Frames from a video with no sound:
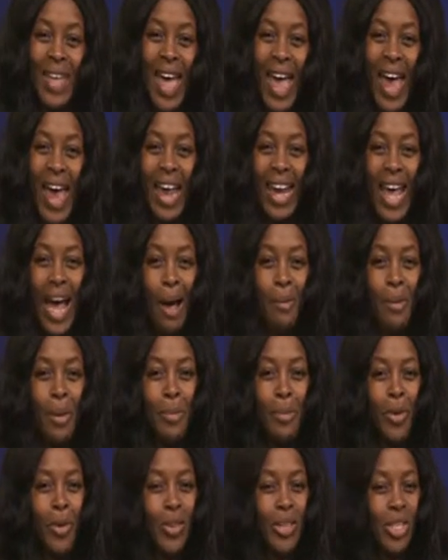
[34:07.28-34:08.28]
And happy
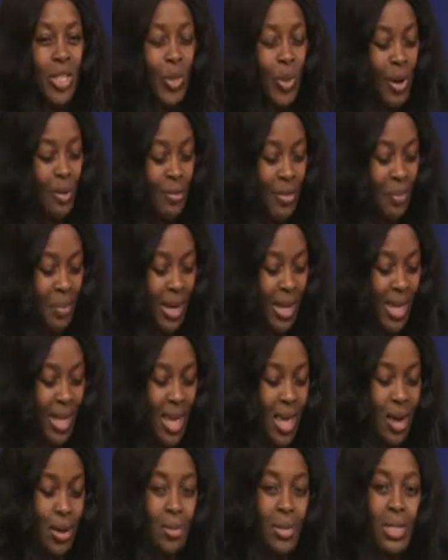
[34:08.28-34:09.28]
birthday to everybody
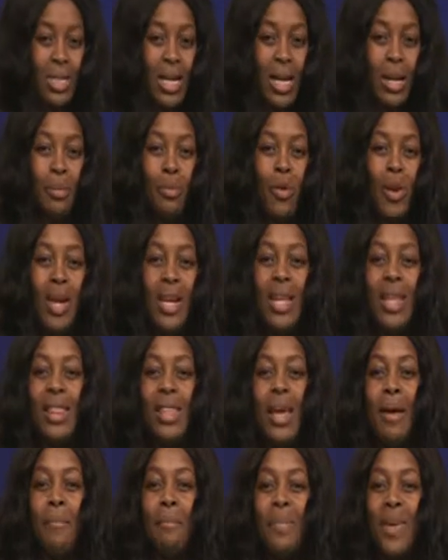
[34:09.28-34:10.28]
else celebrating
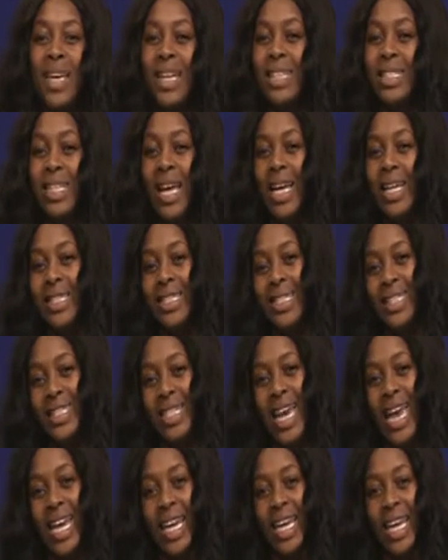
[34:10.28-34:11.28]
their big day
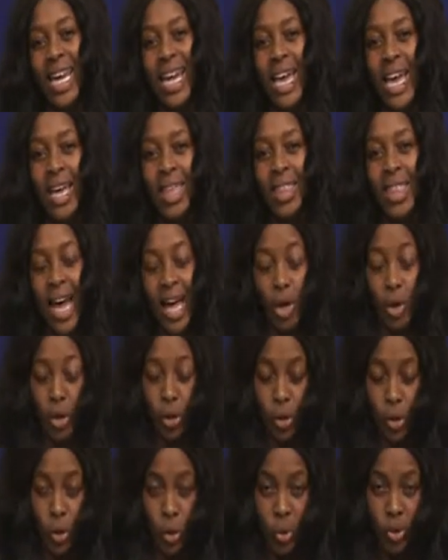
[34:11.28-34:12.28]
today. That
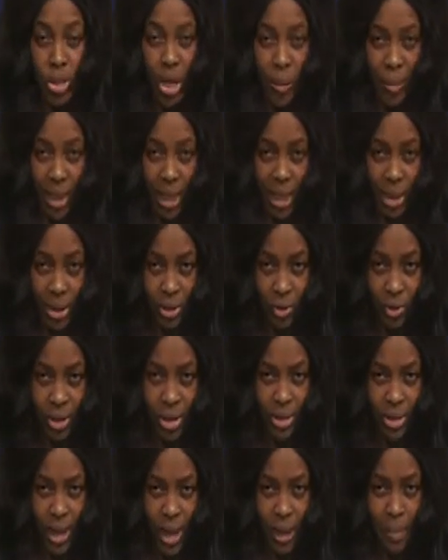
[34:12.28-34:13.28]
concludes our history
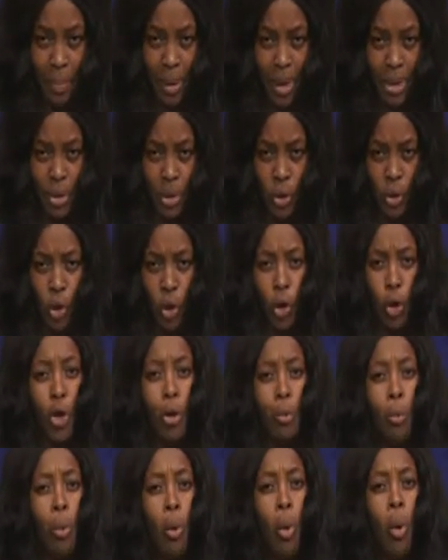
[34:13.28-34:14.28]
segment. To
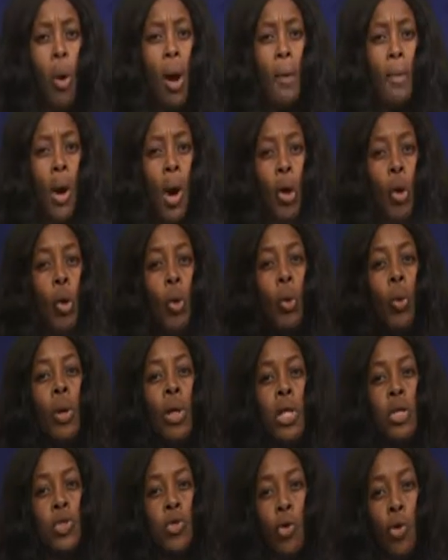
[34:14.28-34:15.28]
learn more about cool
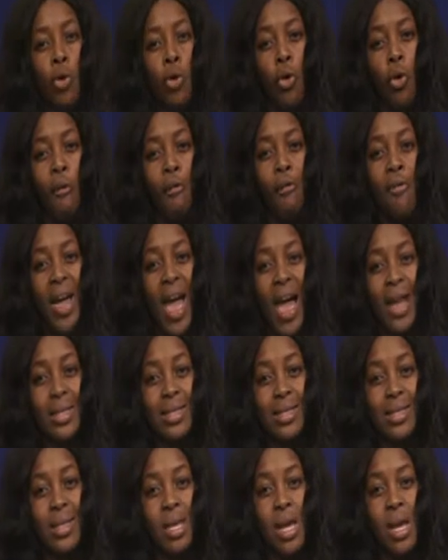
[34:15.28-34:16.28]
historical
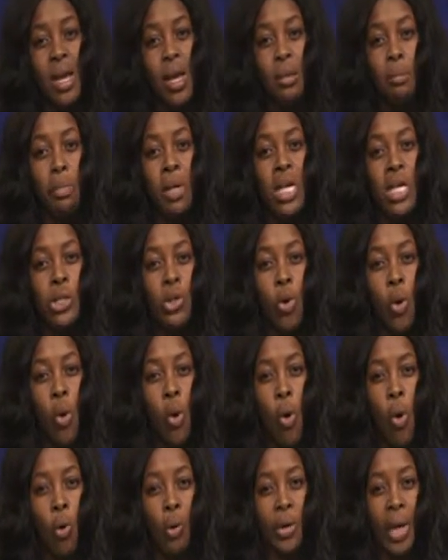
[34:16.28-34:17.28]
facts, please go
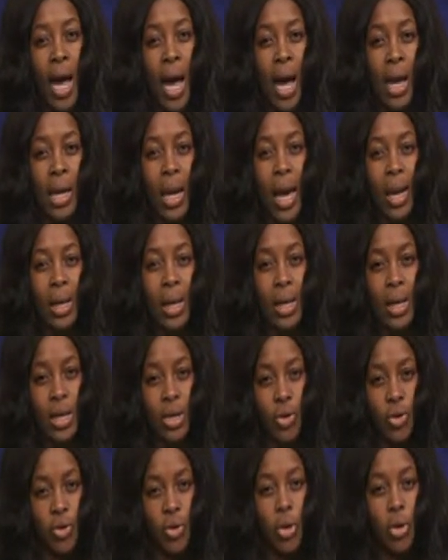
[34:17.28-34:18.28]
online under
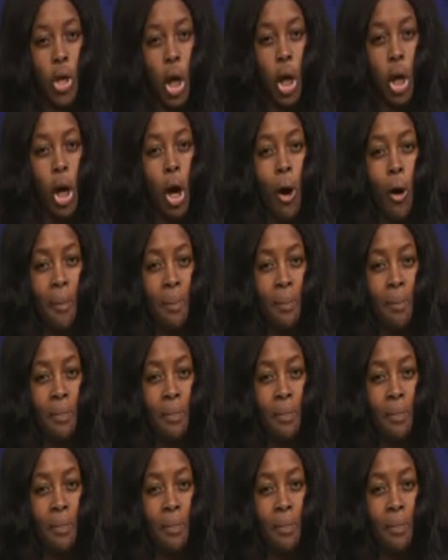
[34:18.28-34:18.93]
history.com.